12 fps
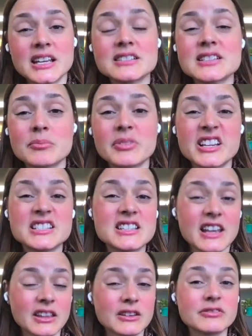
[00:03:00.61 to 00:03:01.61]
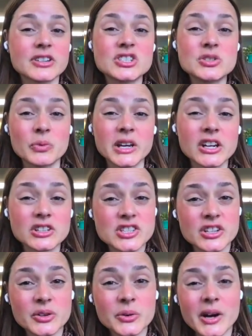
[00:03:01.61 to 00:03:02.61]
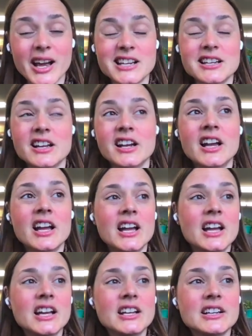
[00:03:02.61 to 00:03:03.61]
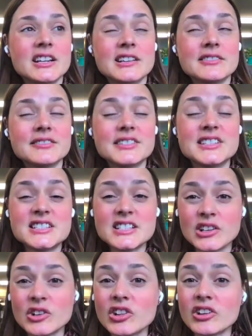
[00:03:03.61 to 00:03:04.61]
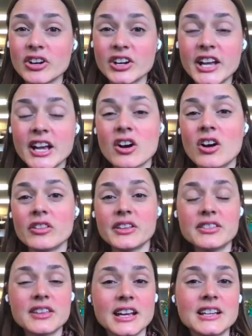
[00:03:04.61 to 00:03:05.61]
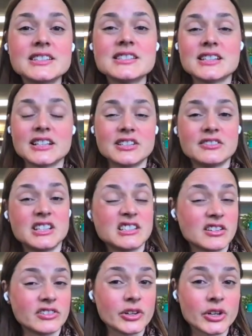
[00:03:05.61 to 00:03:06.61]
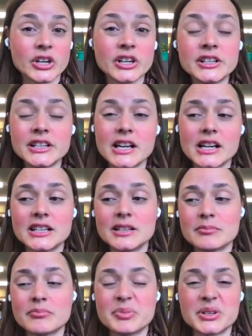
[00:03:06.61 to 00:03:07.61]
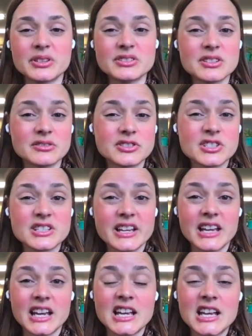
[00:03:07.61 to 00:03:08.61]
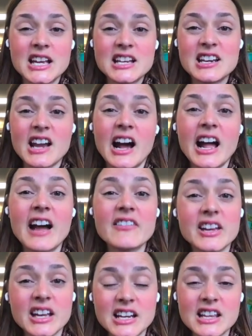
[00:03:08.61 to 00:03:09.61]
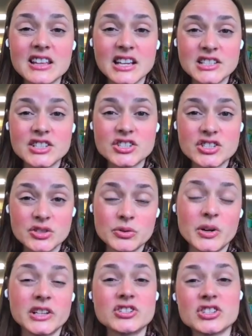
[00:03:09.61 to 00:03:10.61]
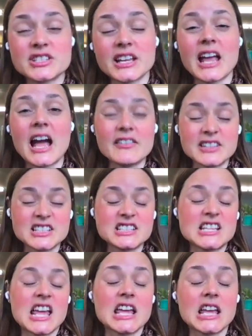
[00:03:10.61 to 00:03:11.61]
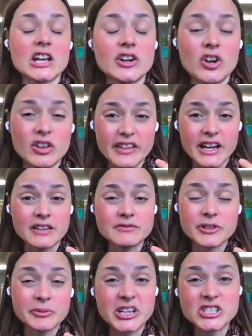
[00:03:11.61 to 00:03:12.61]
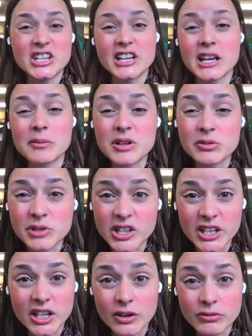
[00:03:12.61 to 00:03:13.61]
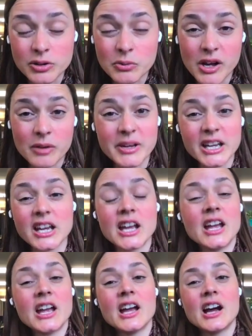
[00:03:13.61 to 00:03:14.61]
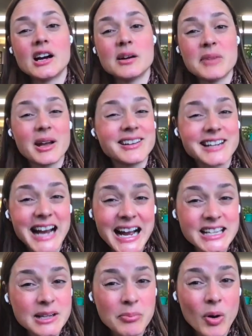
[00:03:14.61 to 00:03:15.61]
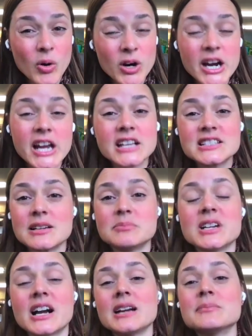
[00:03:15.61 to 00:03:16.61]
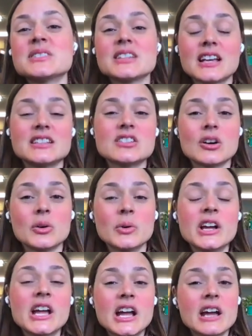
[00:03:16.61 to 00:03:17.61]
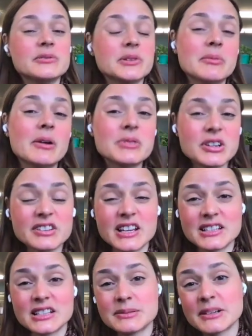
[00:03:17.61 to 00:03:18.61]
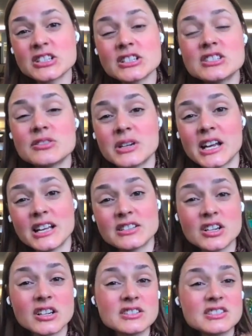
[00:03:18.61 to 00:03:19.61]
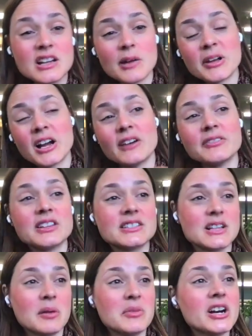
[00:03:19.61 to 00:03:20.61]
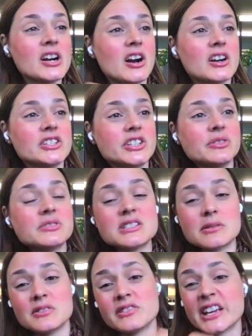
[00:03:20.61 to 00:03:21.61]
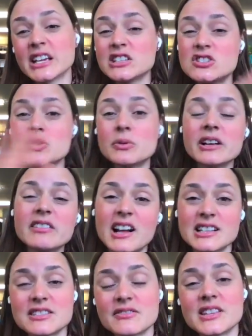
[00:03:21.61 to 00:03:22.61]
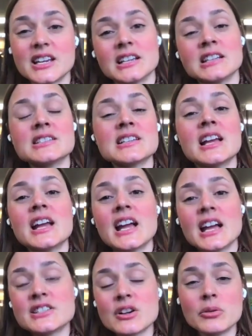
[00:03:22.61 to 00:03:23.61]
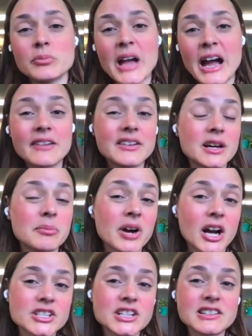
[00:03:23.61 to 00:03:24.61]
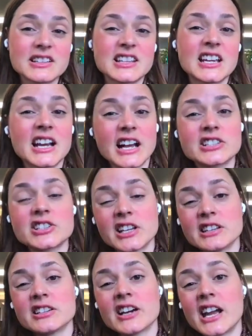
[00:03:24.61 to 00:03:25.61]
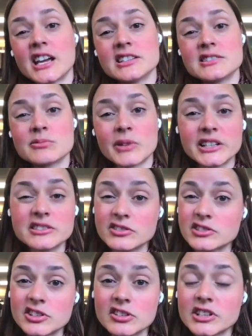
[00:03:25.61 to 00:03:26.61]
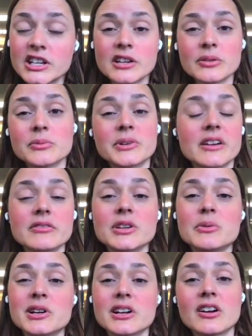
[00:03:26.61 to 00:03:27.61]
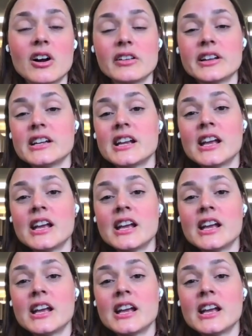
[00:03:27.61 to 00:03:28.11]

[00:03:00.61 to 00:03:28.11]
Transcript: someplace like the first week or two and still learning all the things that you need to learn, but also just like not having anything to do and just like having to take in all that information. It can be really overwhelming, and kind of boring sometimes. And so remember that especially student interns coming off of the summer are used to like doing lots of things. And so having a project that they can actually get their hands wet or dirty or whatever you want to call it,